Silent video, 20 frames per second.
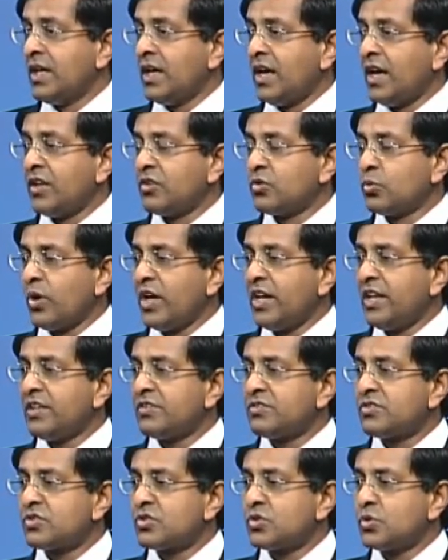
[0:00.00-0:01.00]
as well
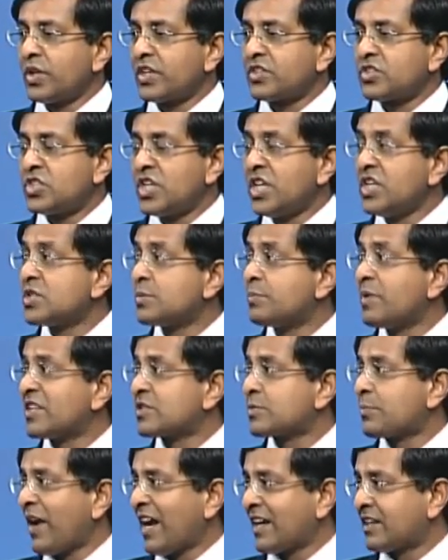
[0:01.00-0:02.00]
as to exchange
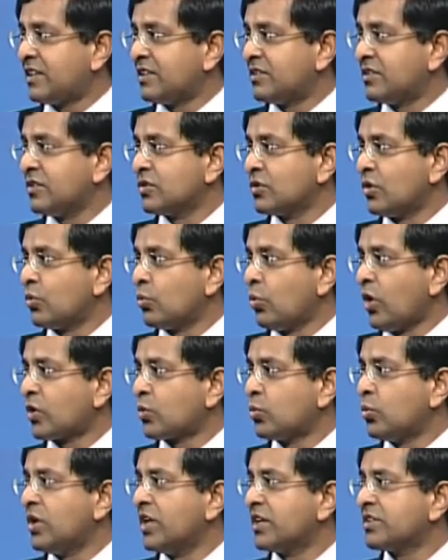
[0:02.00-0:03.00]
best practices on
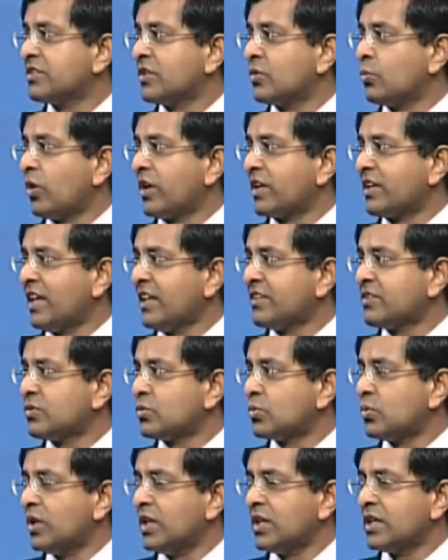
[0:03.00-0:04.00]
what works and what
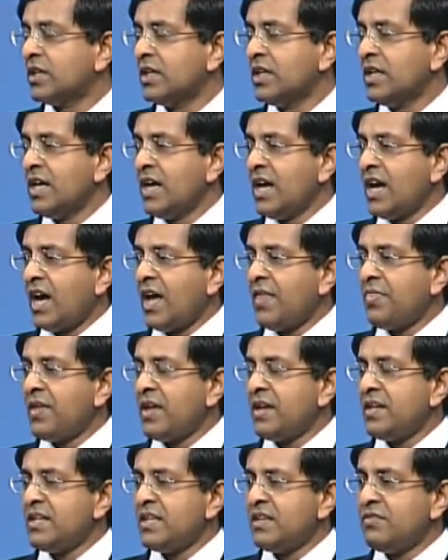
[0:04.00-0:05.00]
doesn't work, and
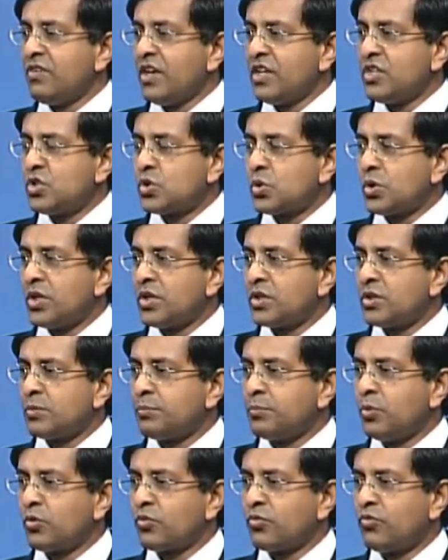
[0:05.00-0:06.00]
then eventually to
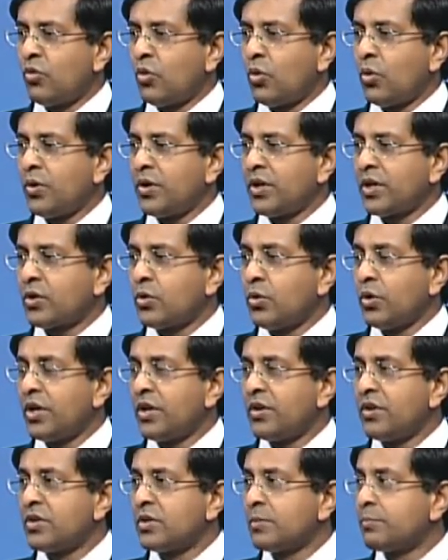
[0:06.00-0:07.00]
put forward a
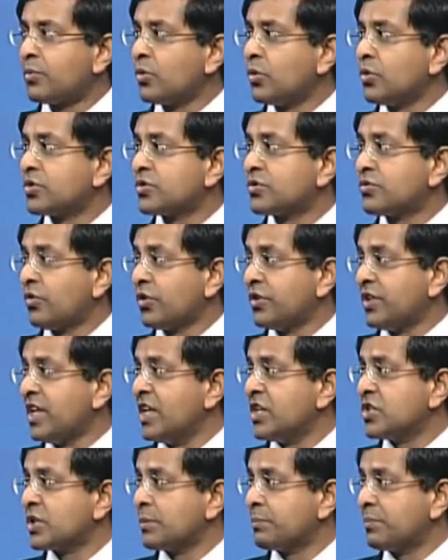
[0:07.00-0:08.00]
coherent approach for the Asia